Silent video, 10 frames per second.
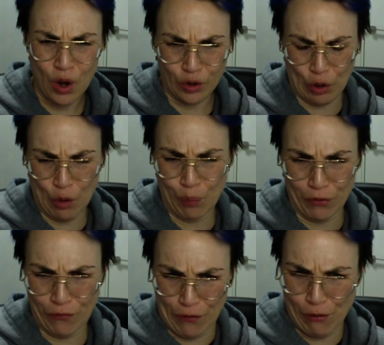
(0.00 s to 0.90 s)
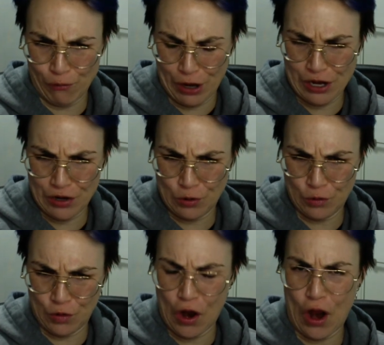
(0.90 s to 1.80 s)
"Do you prefer reading to
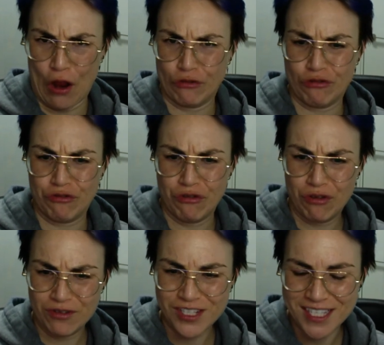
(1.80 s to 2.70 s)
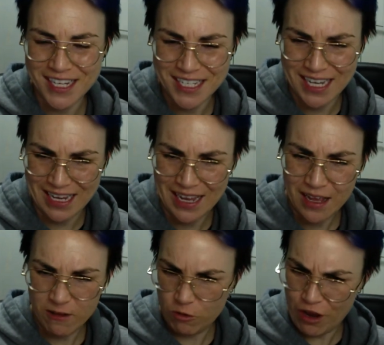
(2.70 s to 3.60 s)
cards?" said he.
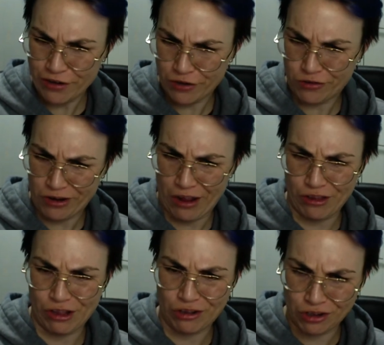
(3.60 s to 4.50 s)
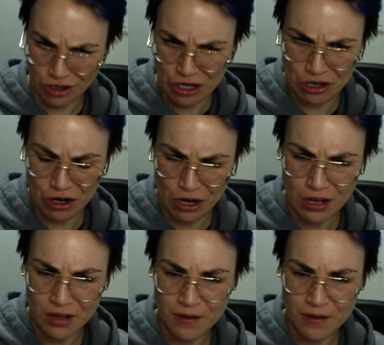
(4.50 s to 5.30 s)
"That is rather singular."